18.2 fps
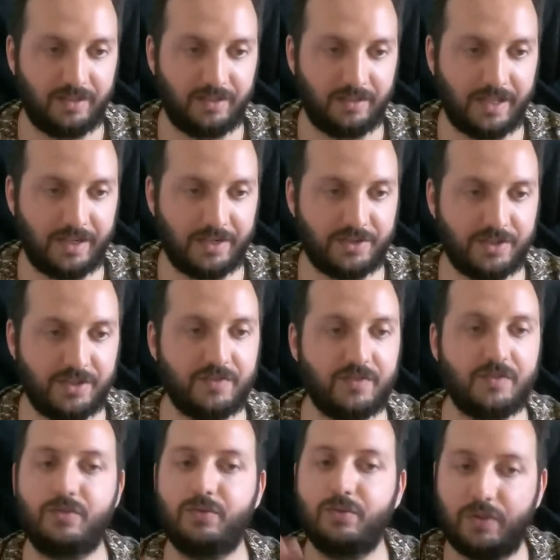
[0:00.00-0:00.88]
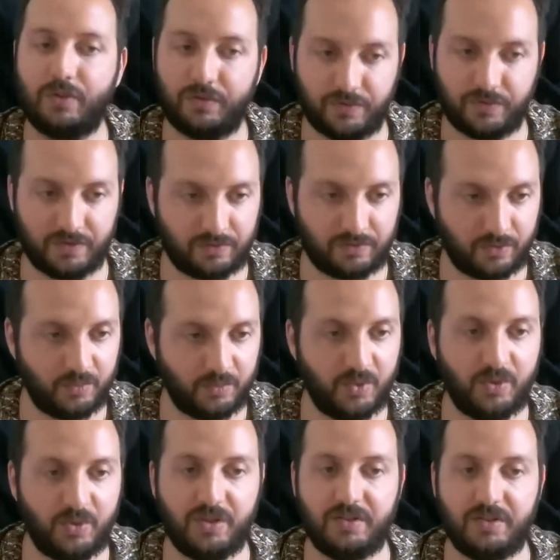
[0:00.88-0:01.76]
ledgers, two different
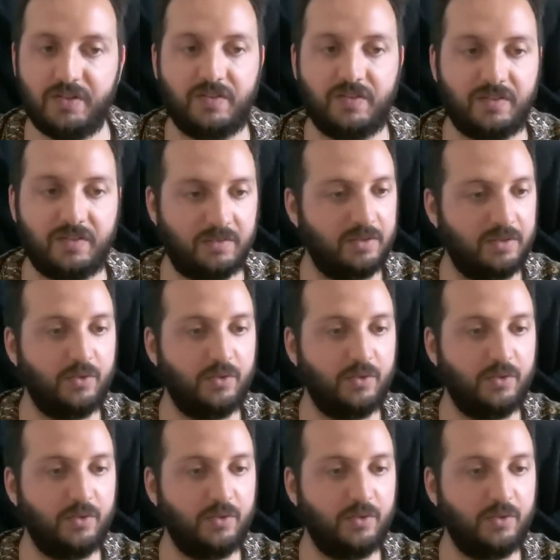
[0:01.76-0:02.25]
communities.